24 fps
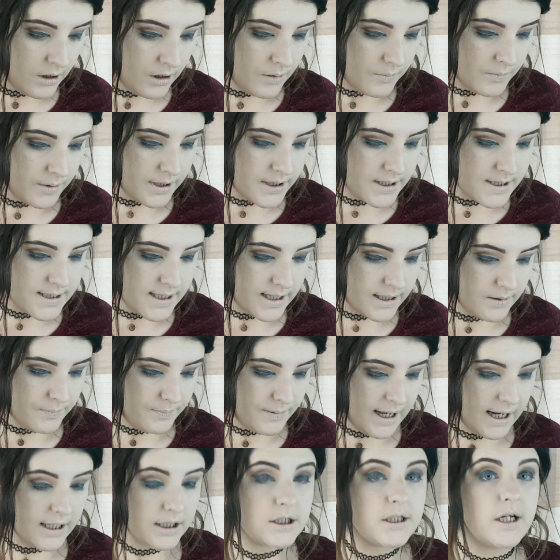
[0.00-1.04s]
I'm going to take the
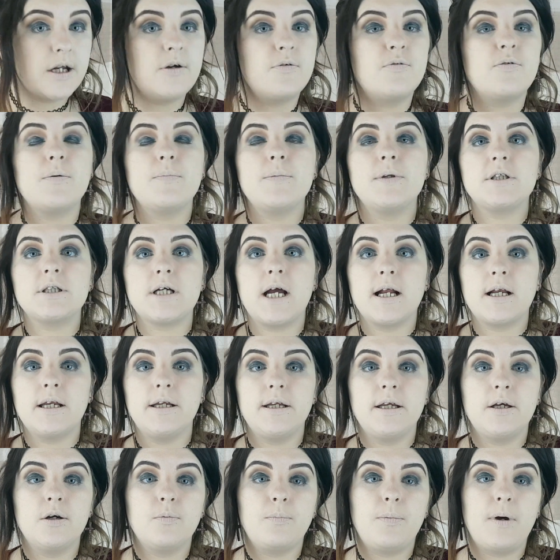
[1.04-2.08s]
black shadow from the Jaclyn
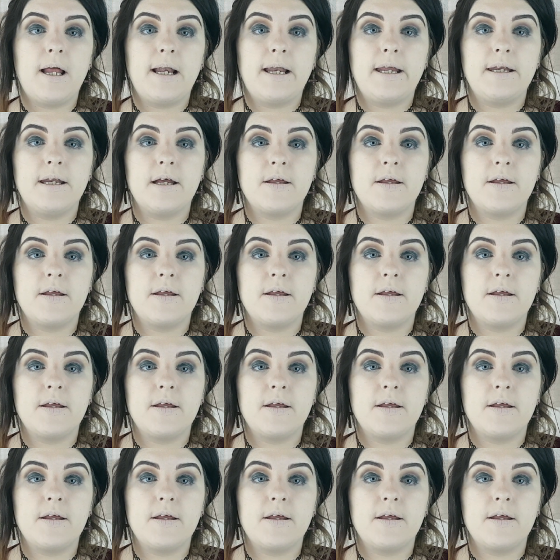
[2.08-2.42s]
Hill palette.